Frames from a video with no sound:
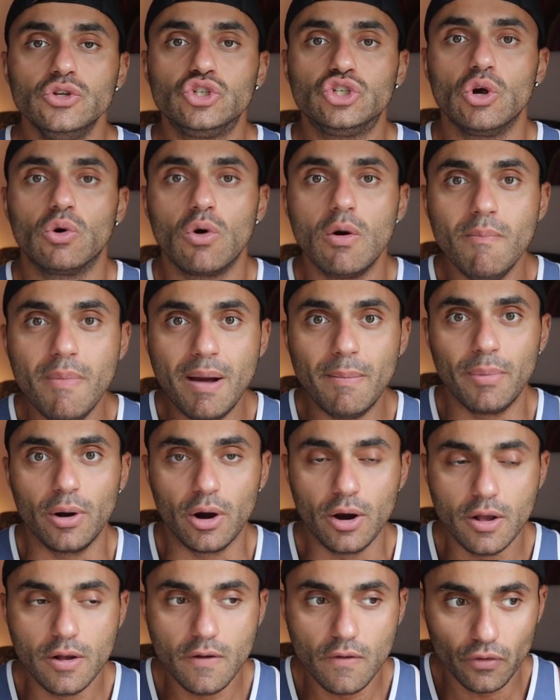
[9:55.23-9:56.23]
So
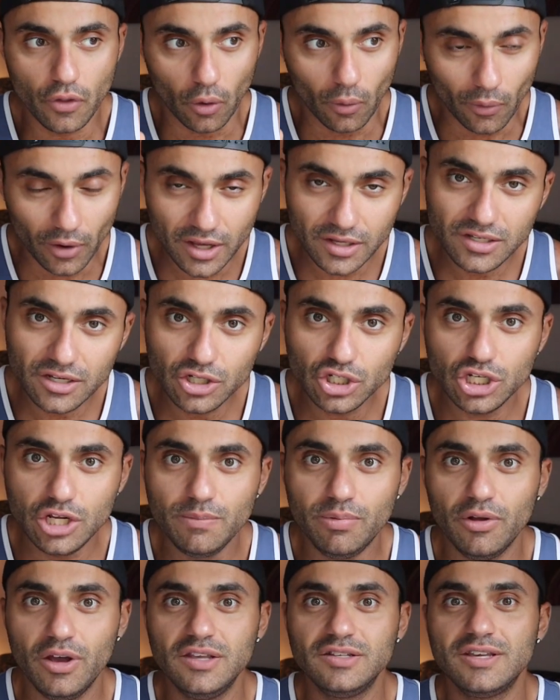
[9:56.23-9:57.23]
remember, the reason
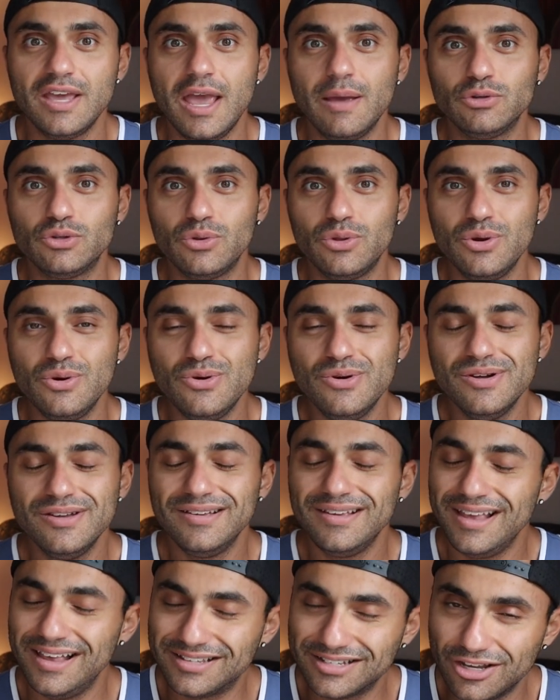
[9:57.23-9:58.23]
she plays games with you
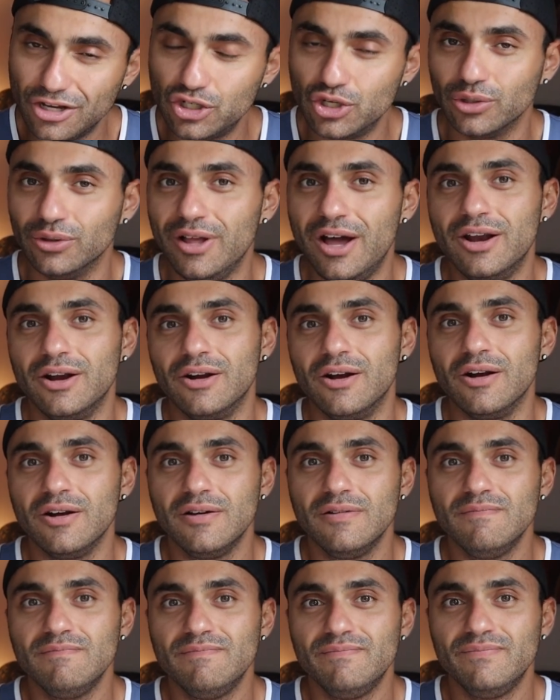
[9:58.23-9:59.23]
is because you're letting her.